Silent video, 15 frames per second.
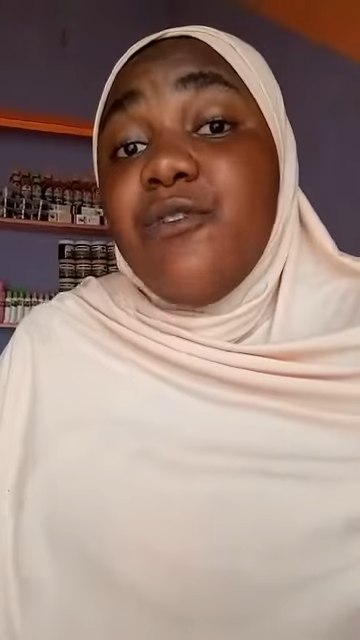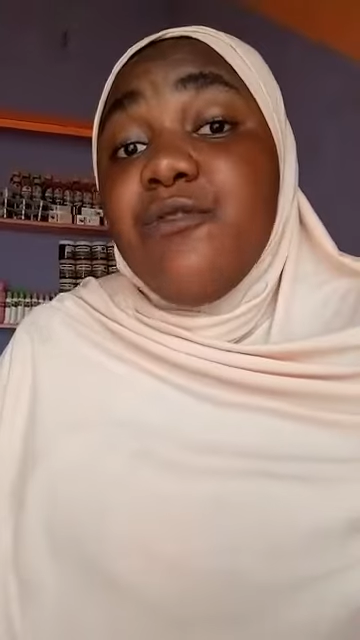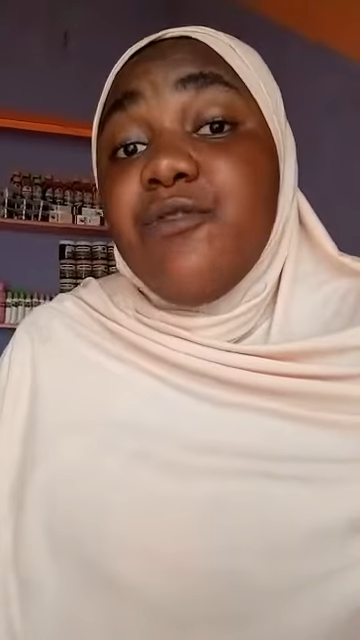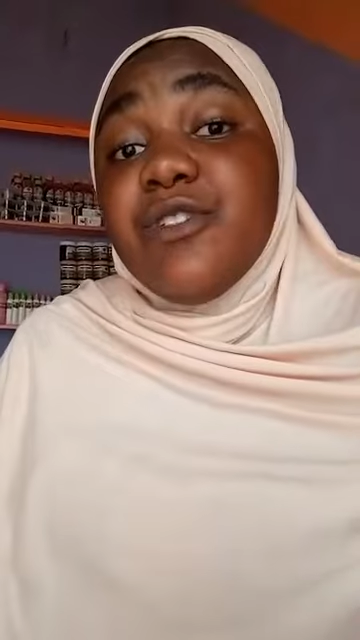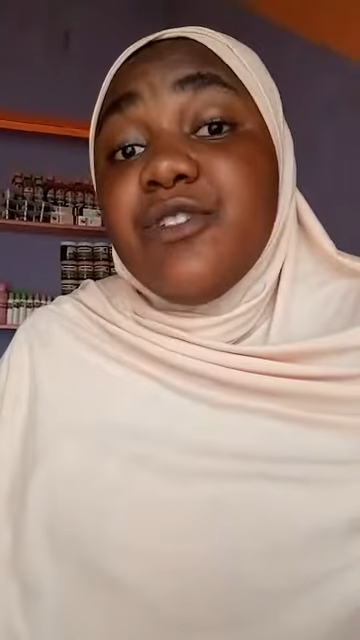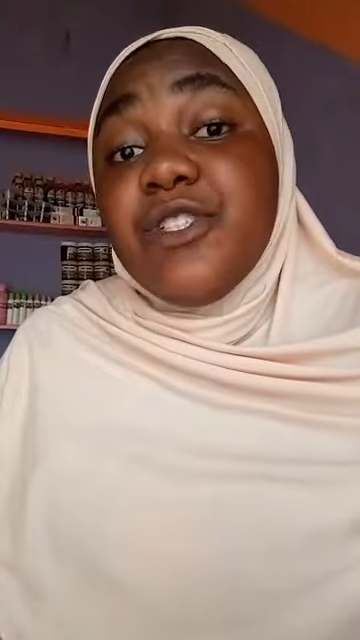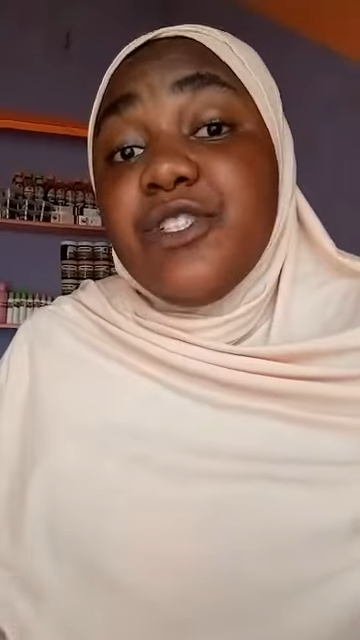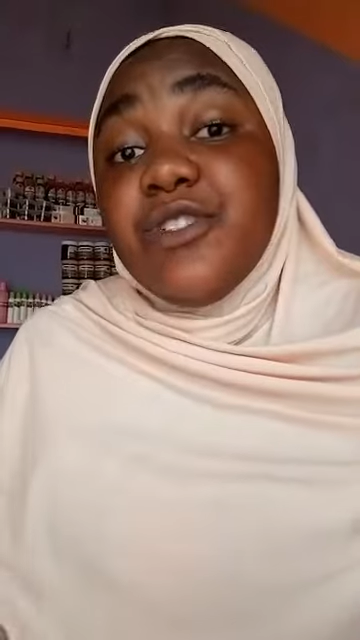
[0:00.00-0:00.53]

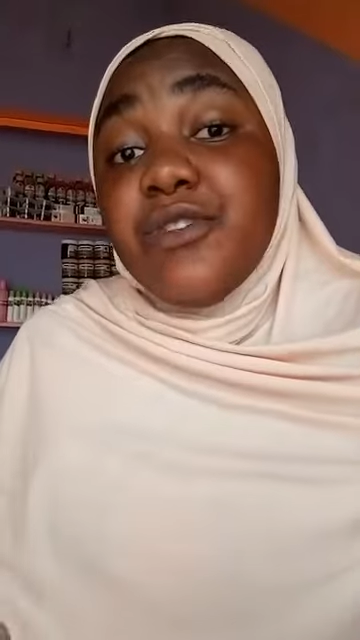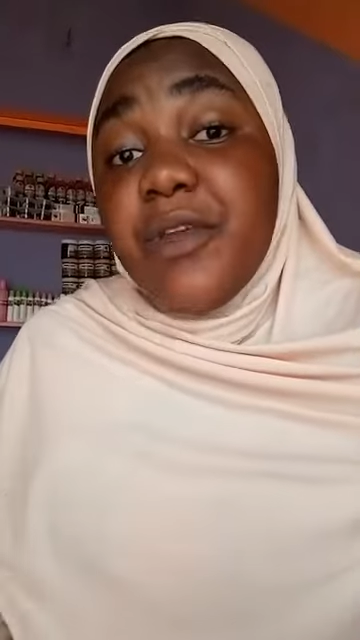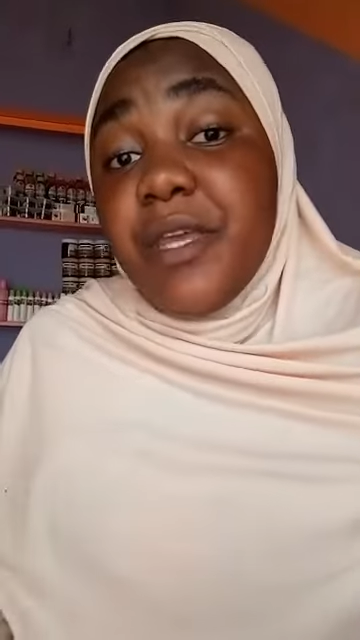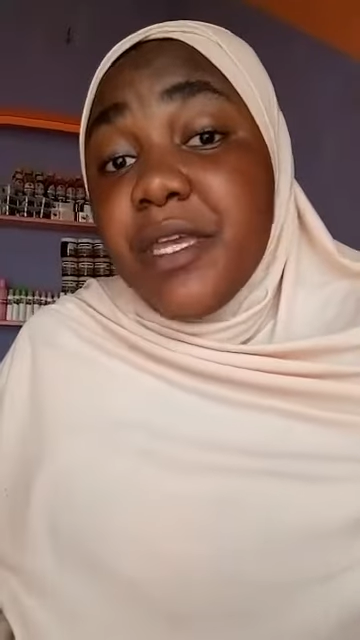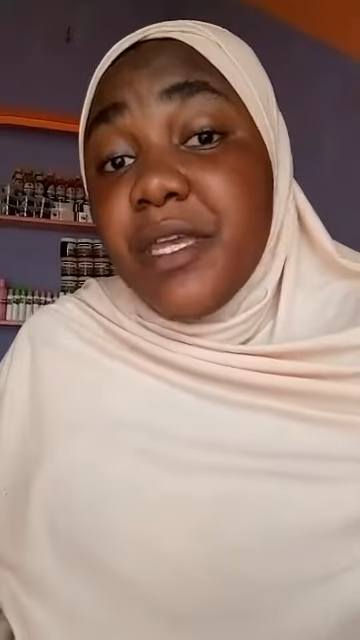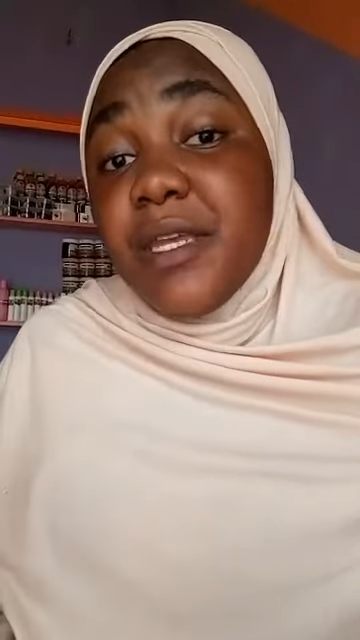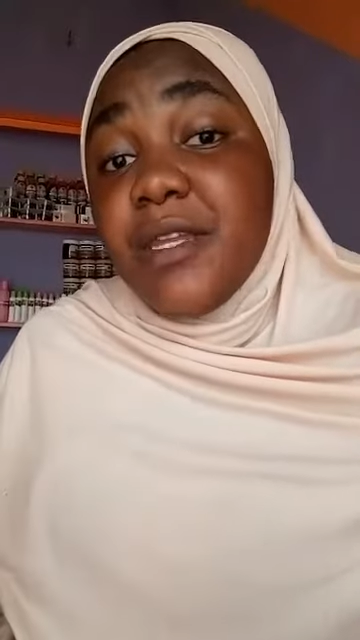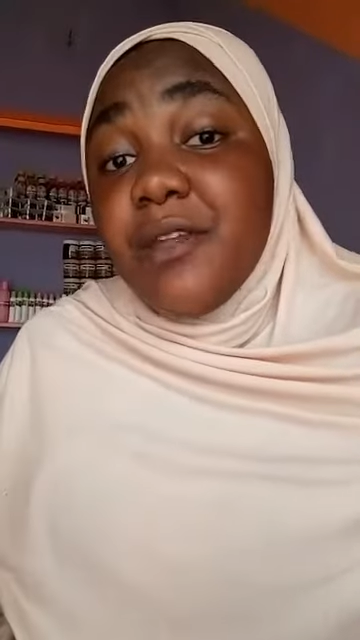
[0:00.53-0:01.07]
for
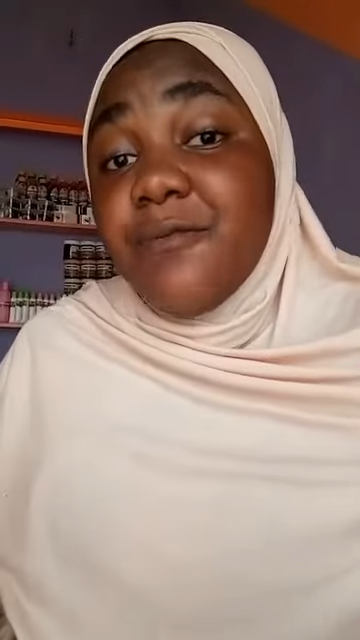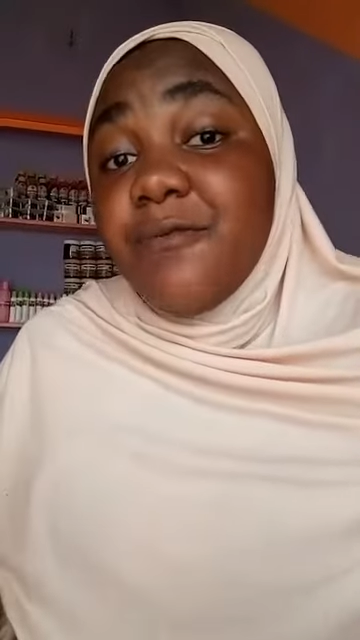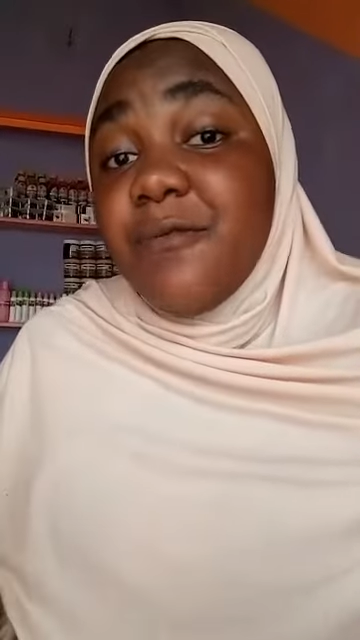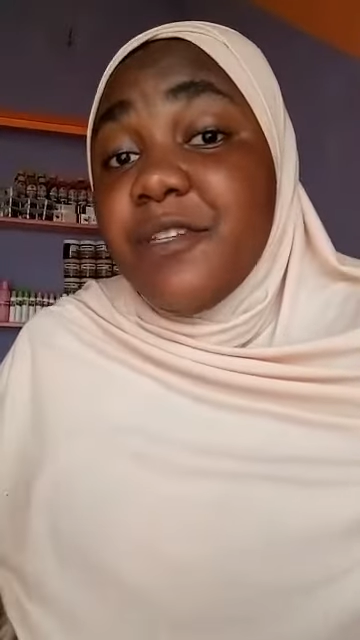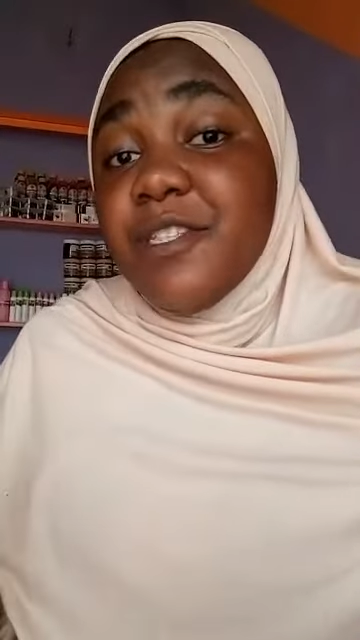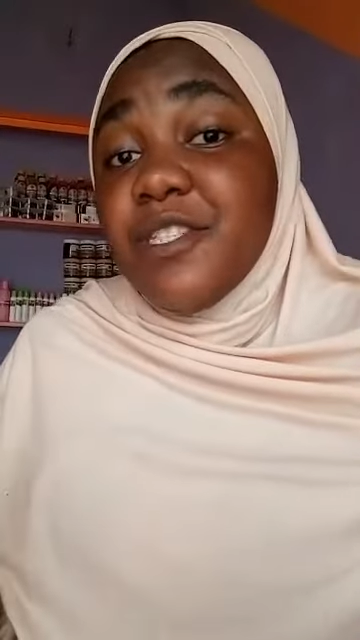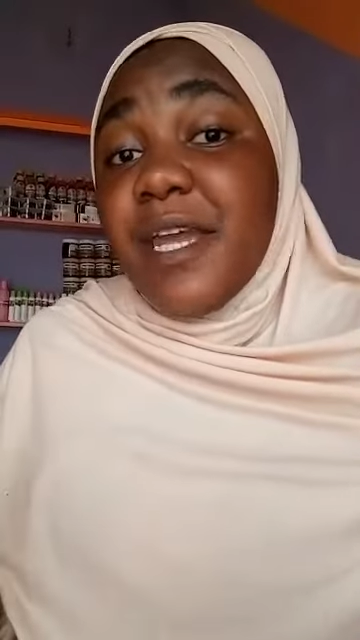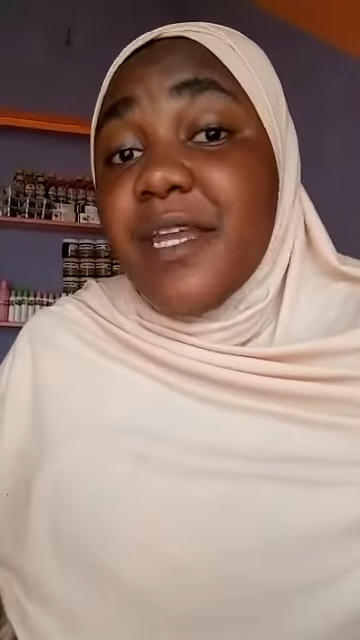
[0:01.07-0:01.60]
shrinking of
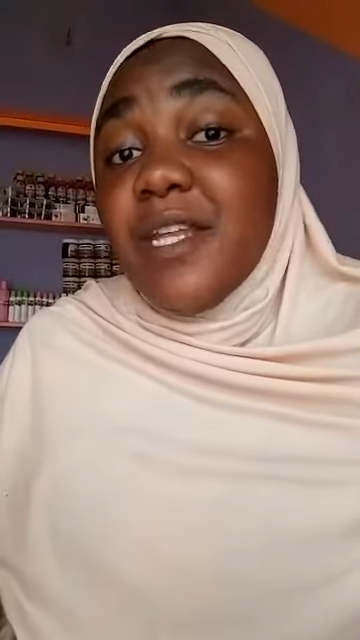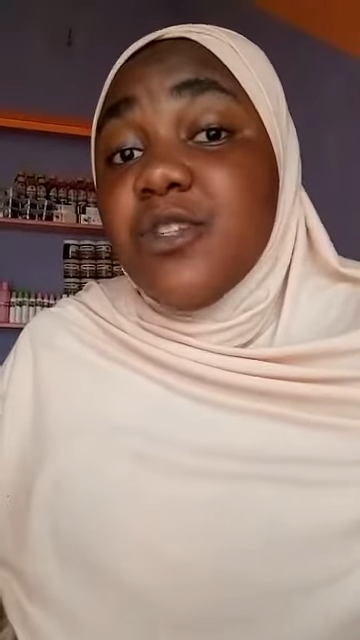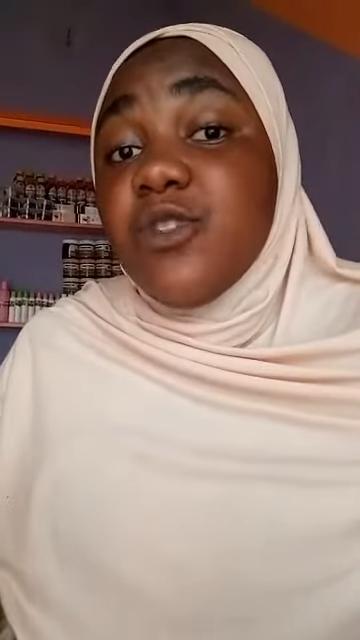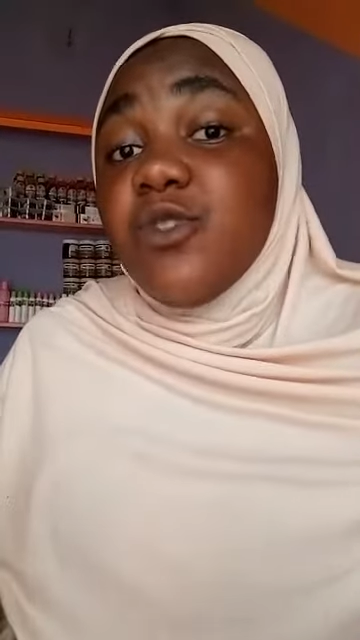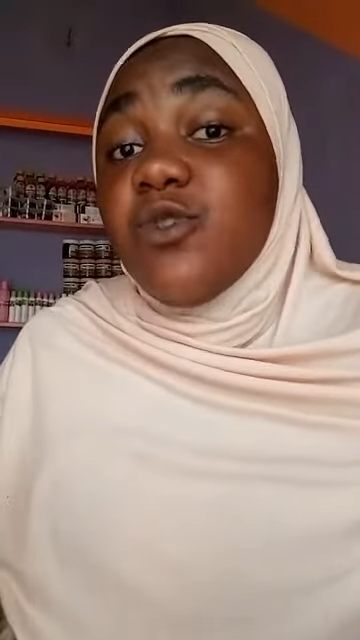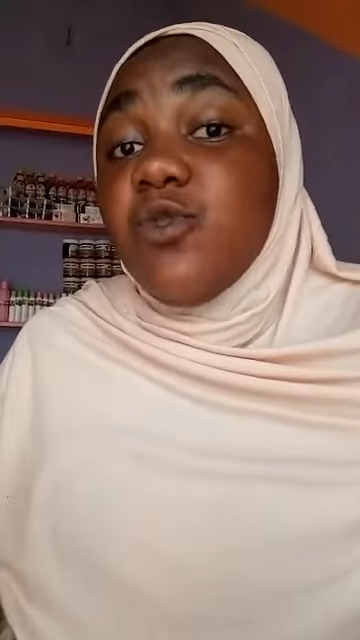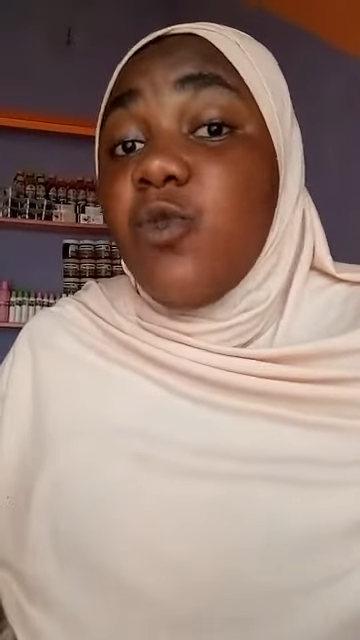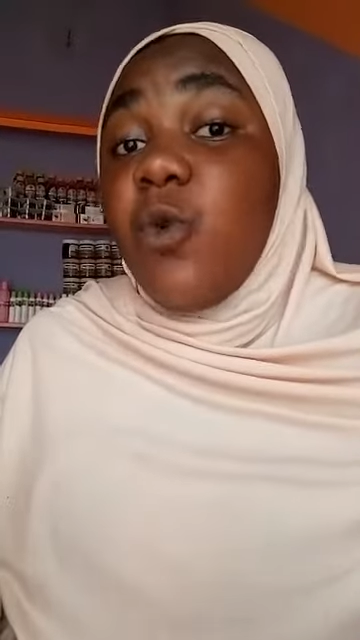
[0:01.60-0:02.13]
vagina
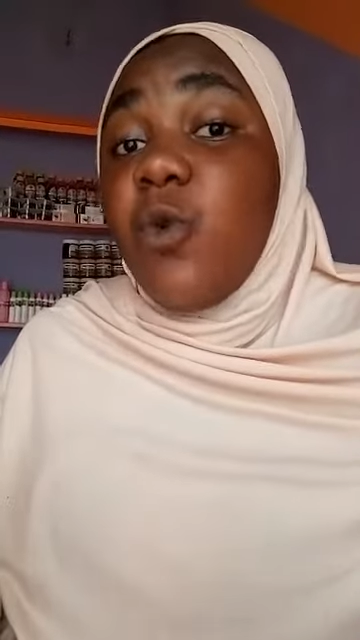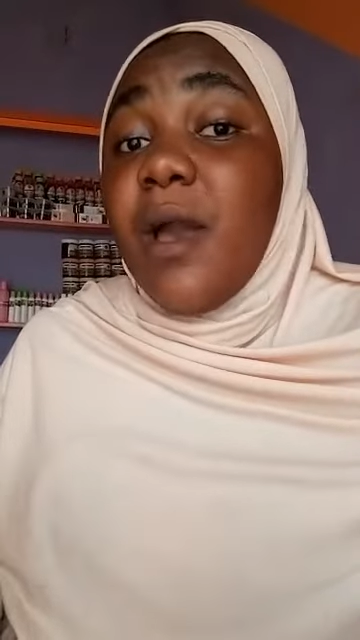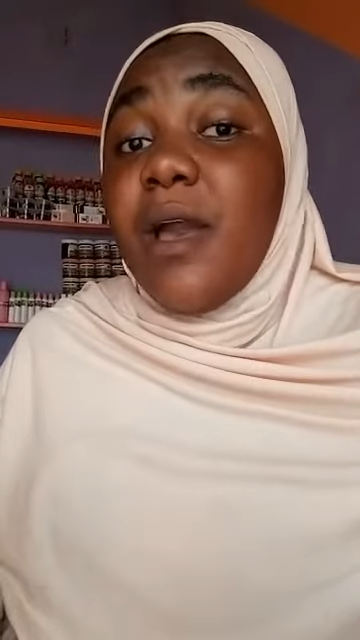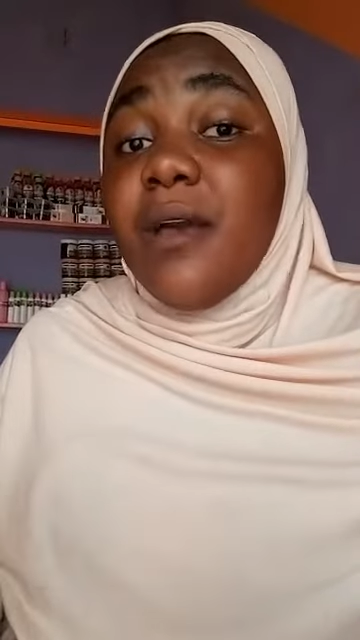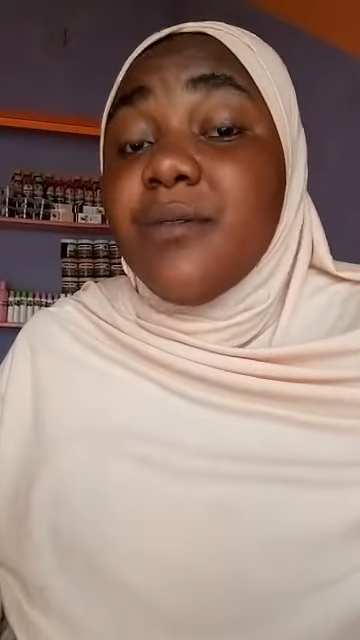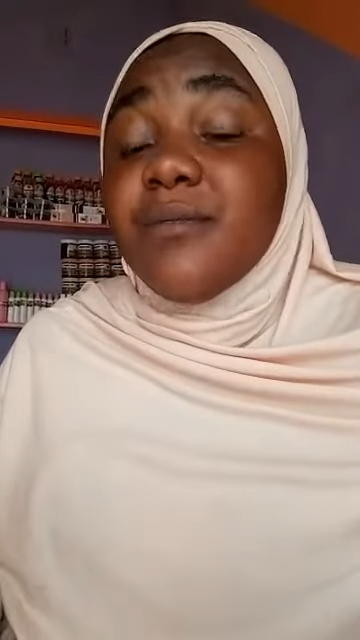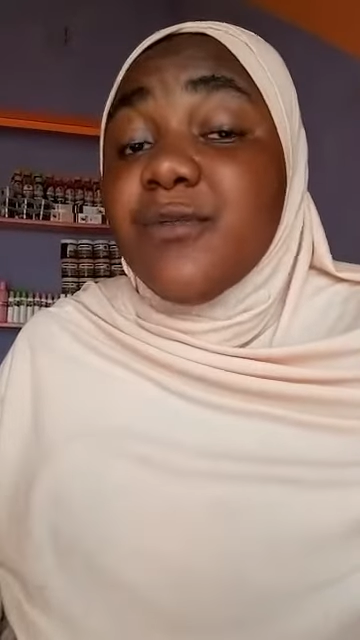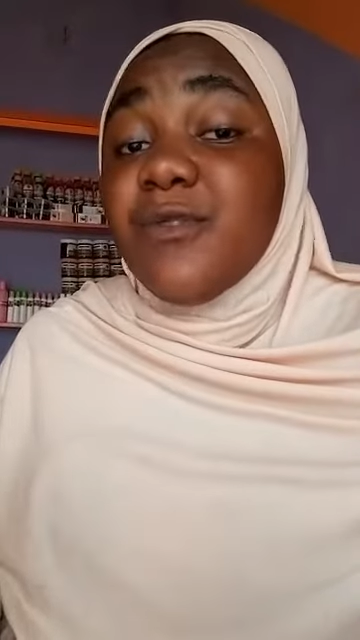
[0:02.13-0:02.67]
to
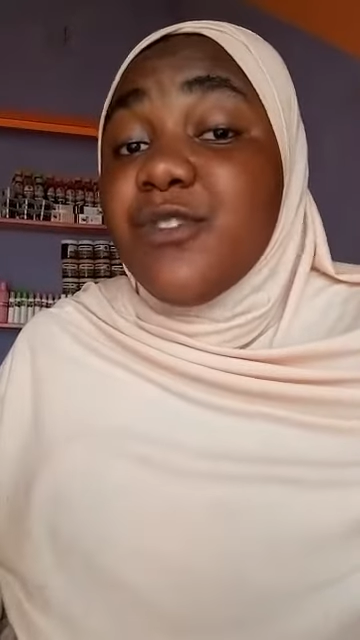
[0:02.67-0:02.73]
go,